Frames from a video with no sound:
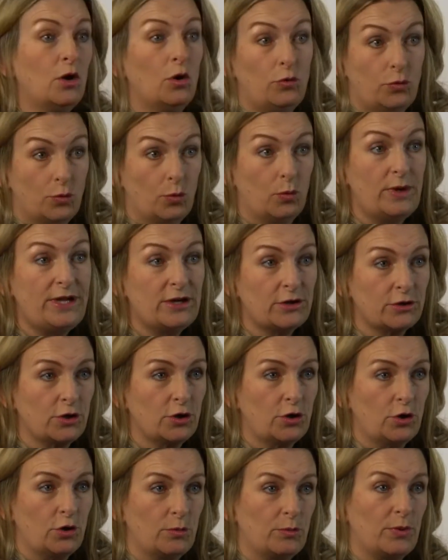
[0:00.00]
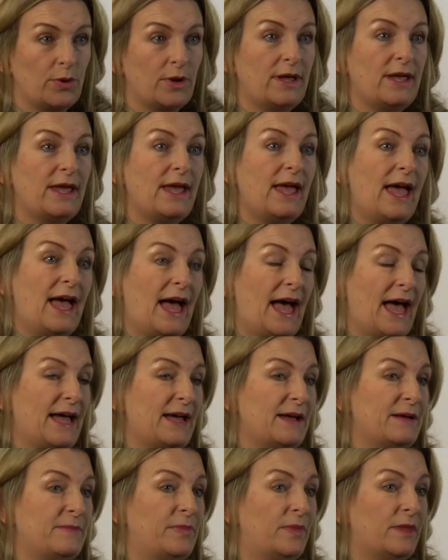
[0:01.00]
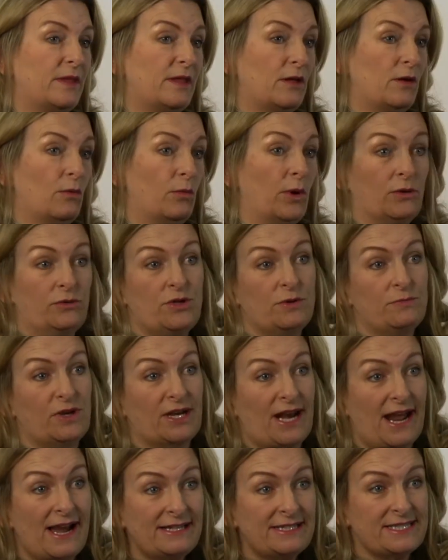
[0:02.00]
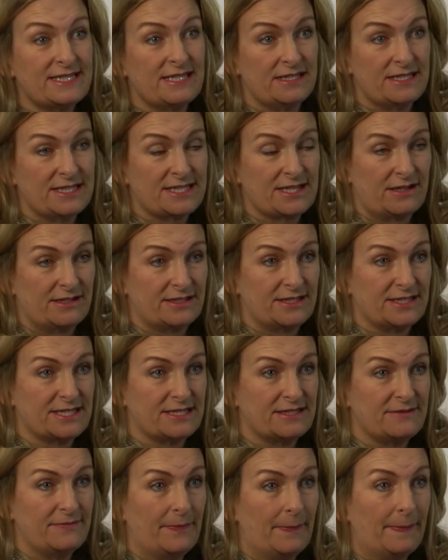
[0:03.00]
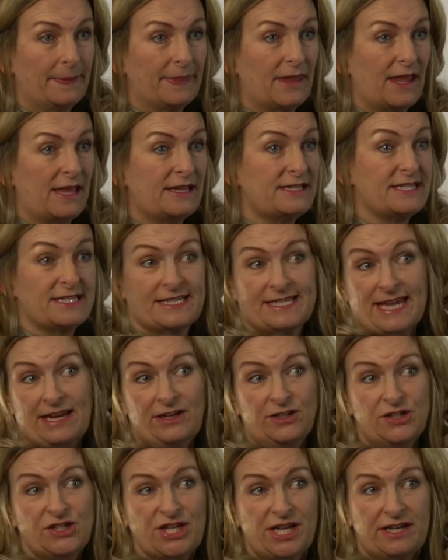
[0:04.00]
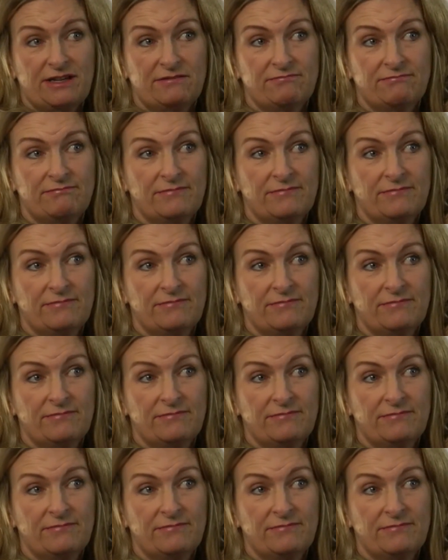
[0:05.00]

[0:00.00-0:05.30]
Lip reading: the Weir Group, William Grant and Sons, Synergy,